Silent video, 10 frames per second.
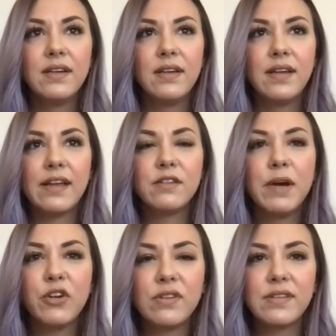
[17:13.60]
as
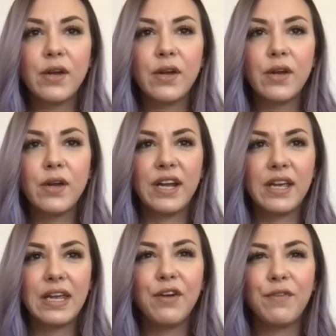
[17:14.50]
much as I wish that I
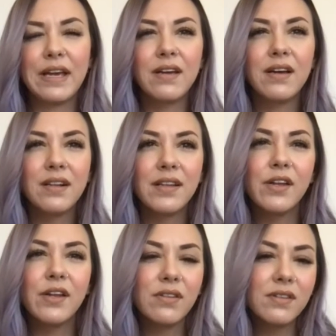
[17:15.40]
could give like
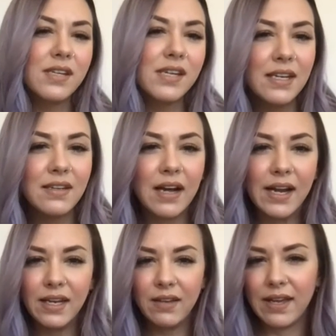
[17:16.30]
little teeny
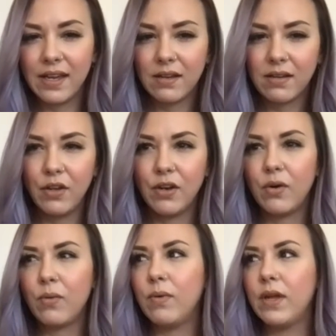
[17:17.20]
tiny, like,
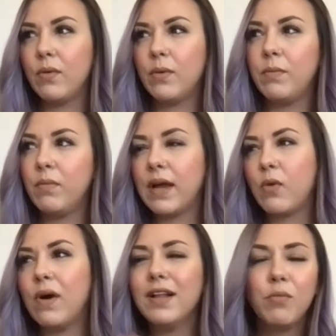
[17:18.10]
it would like
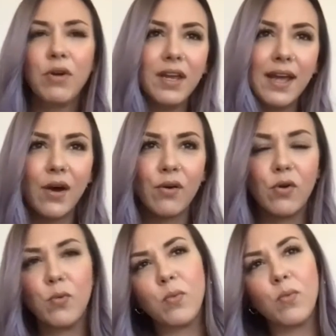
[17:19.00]
while I'm working out
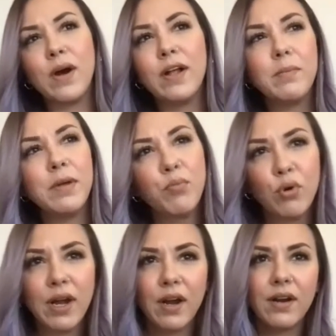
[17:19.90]
or while I'm in
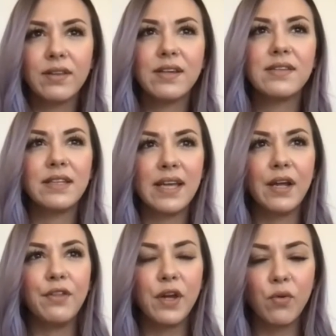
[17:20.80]
prayer and things like that,
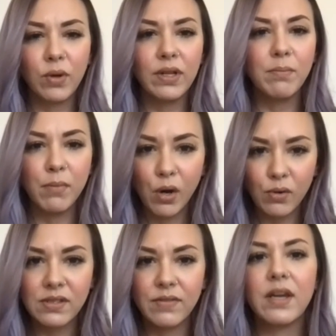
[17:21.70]
I think really
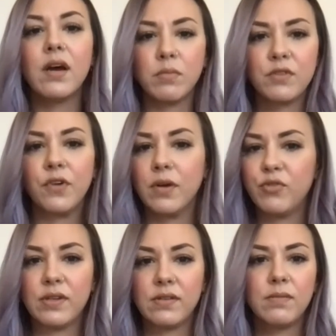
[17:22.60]
most of it comes from
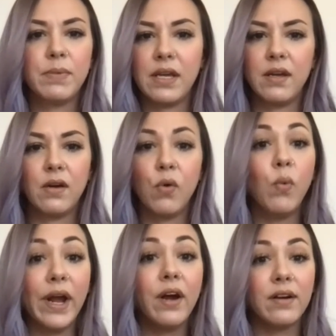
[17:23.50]
just being
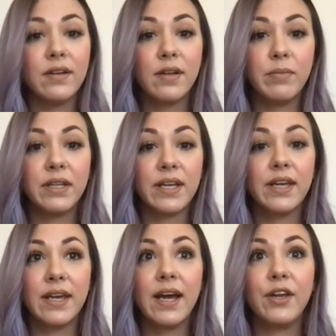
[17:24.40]
aware and being like,
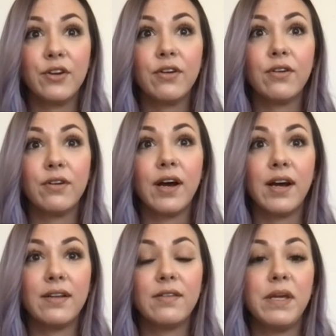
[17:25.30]
yeah, you're
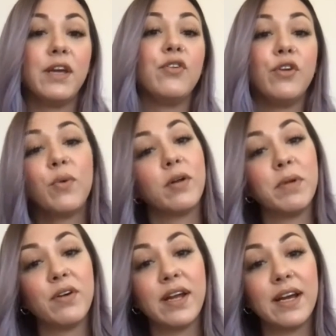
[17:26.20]
not being who you want to
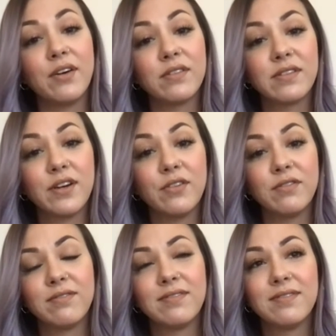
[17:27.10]
be right now. So
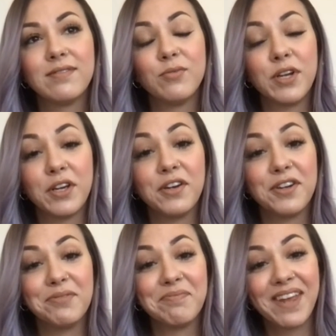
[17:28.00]
what are you going
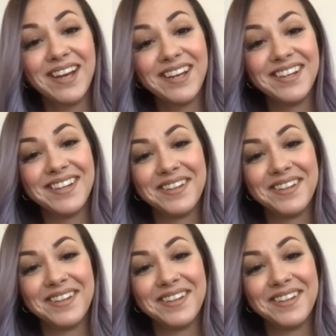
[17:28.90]
to